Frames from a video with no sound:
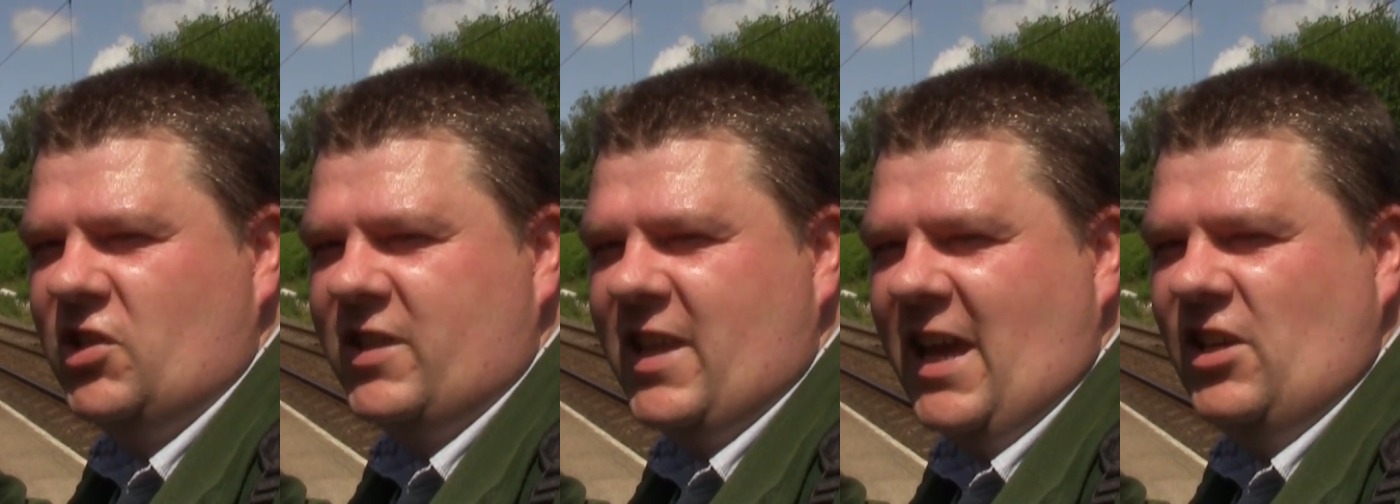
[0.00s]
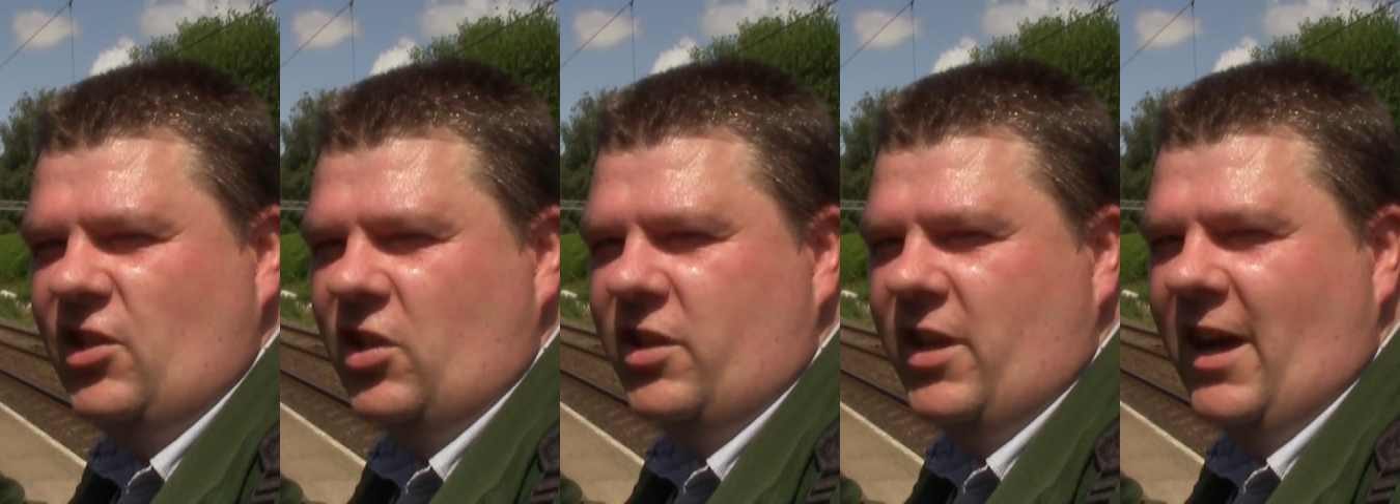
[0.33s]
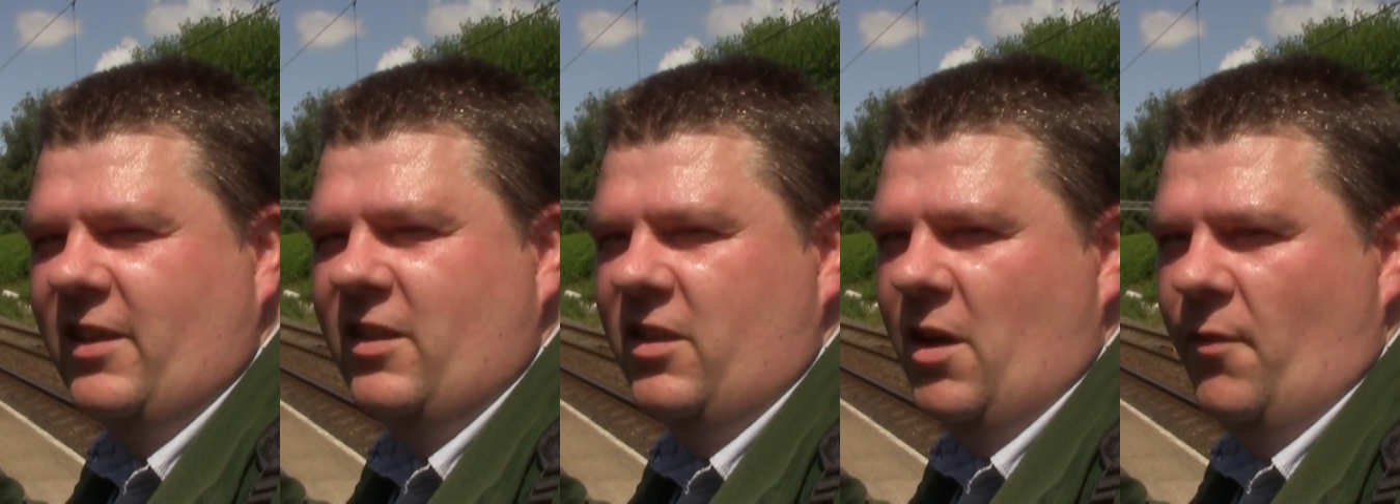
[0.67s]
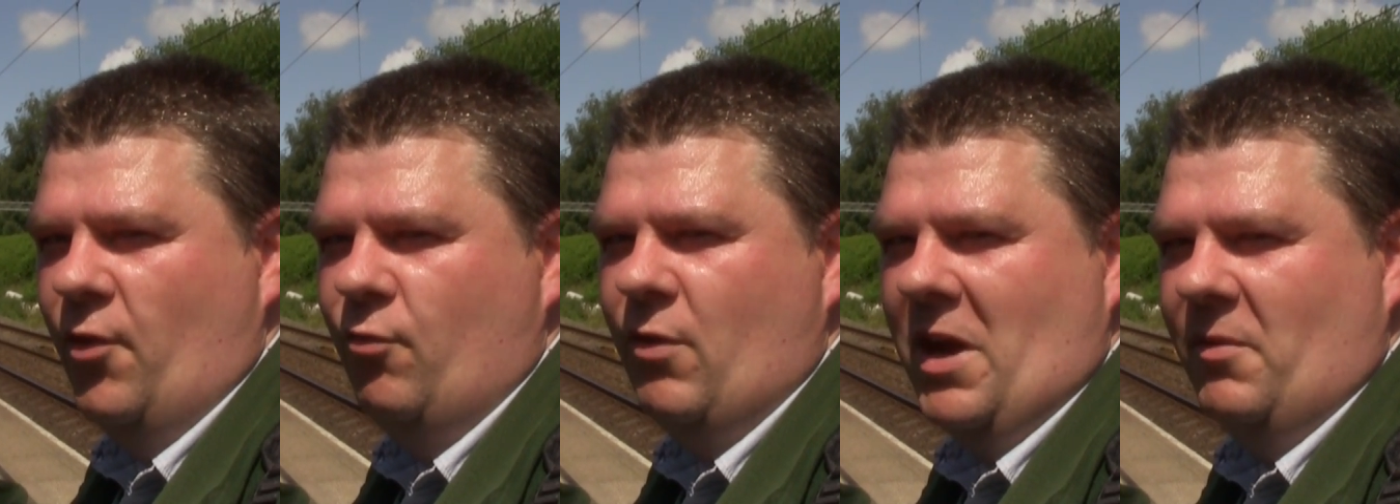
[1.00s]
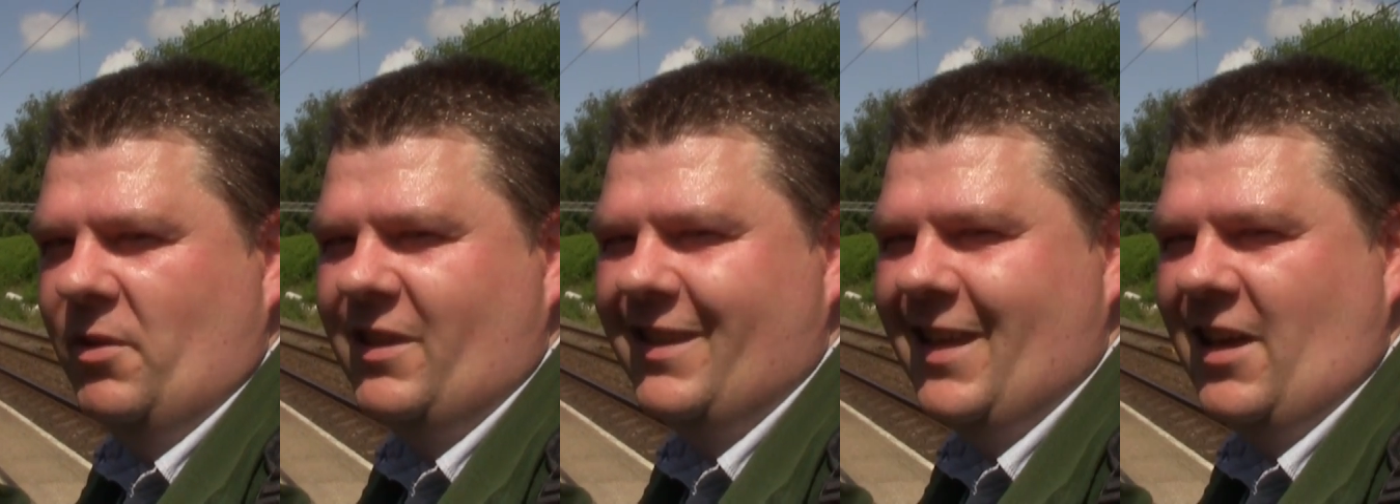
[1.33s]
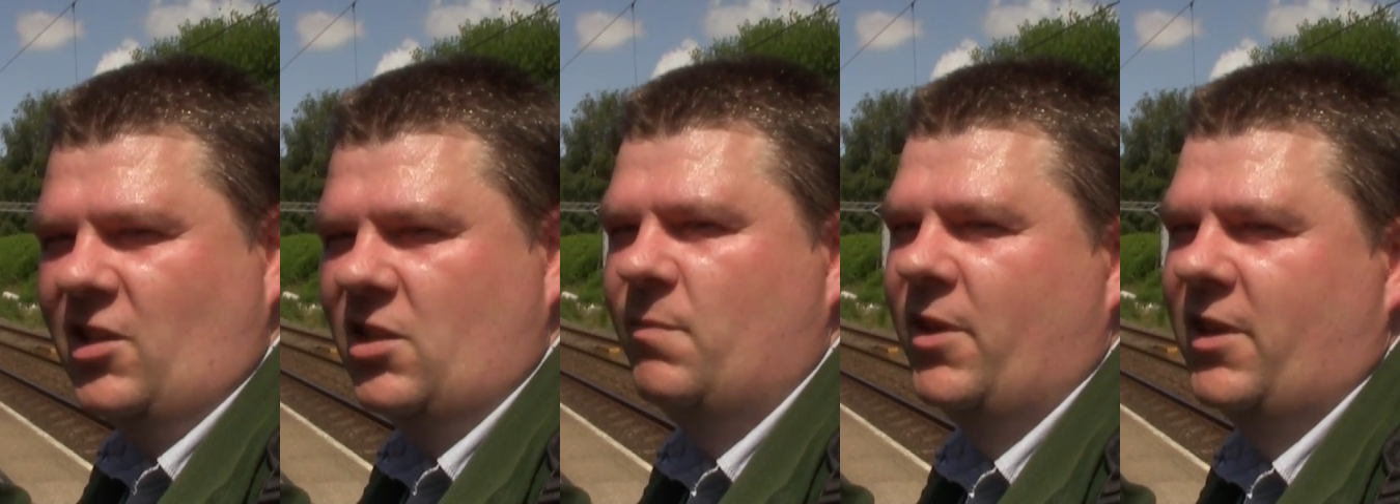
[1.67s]
Station lies another railway
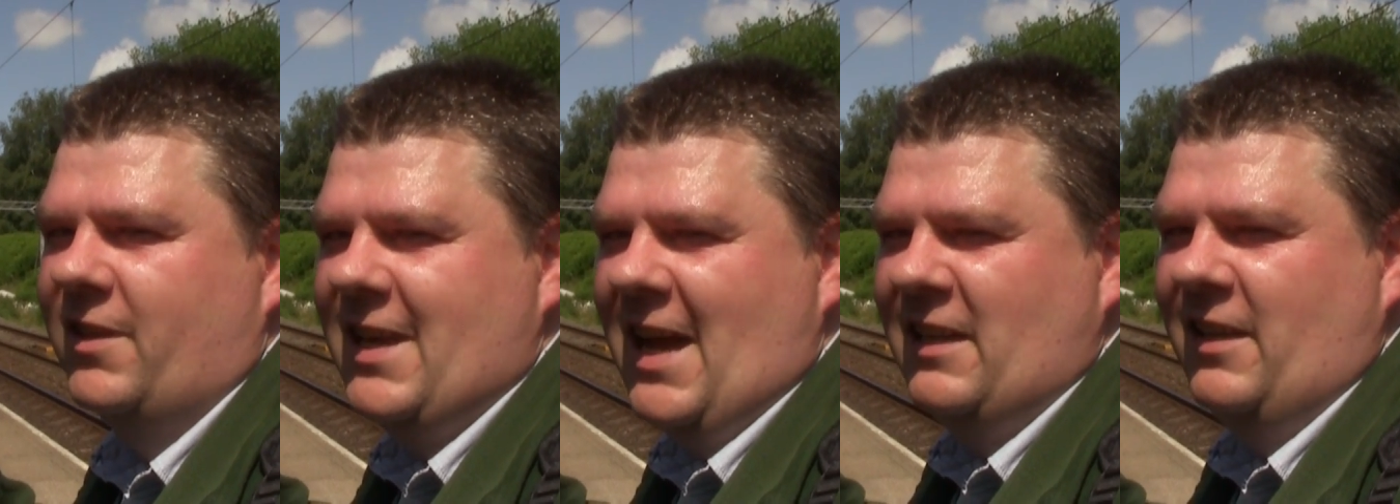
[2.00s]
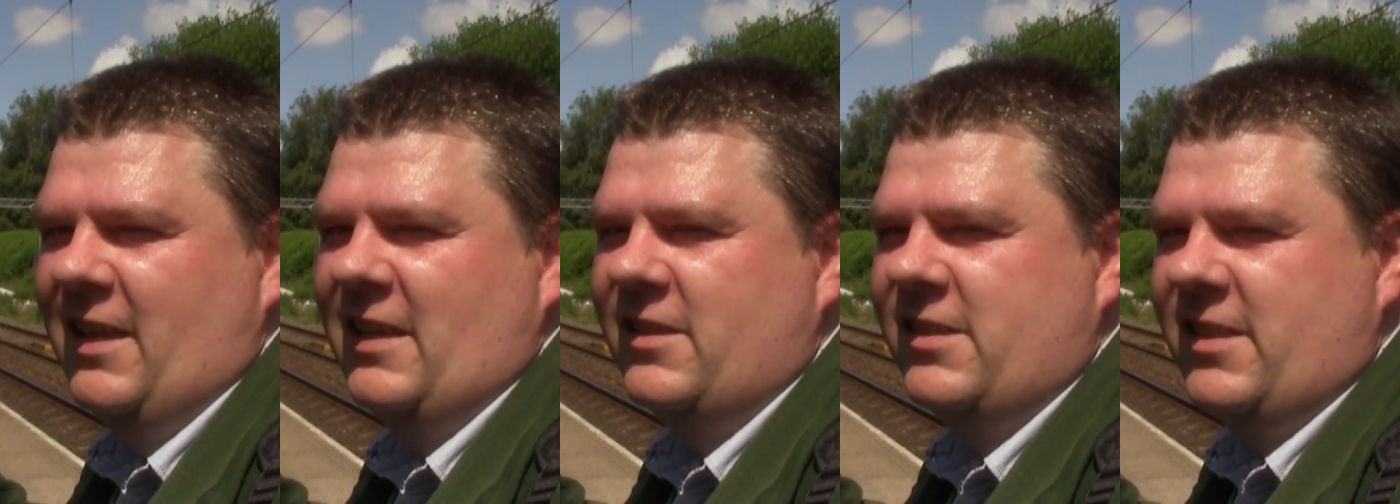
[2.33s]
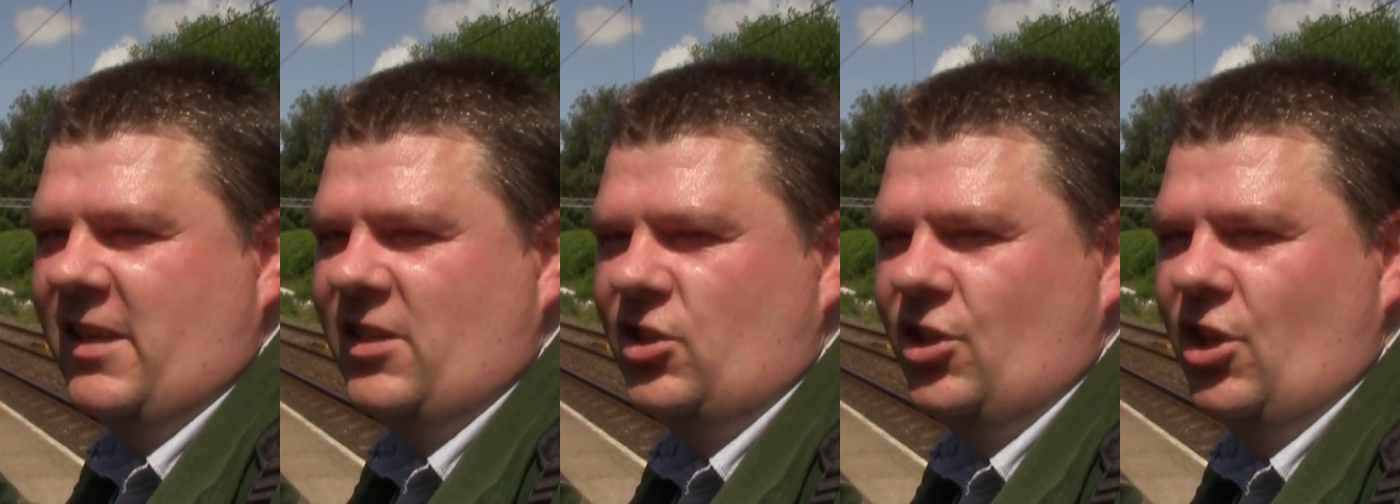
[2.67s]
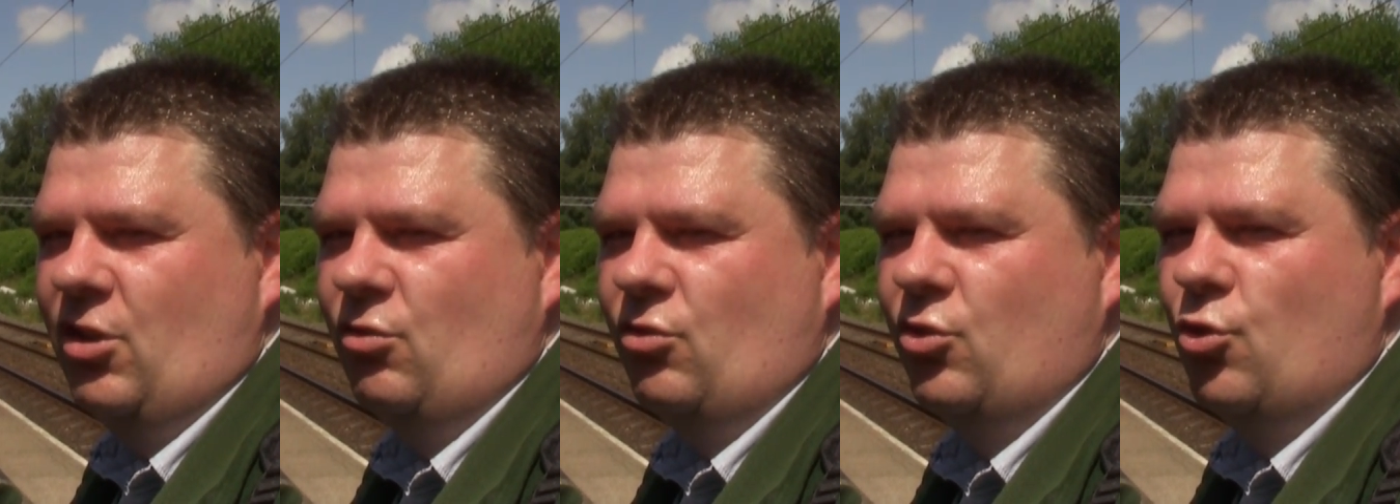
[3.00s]
station, but sadly it's disused,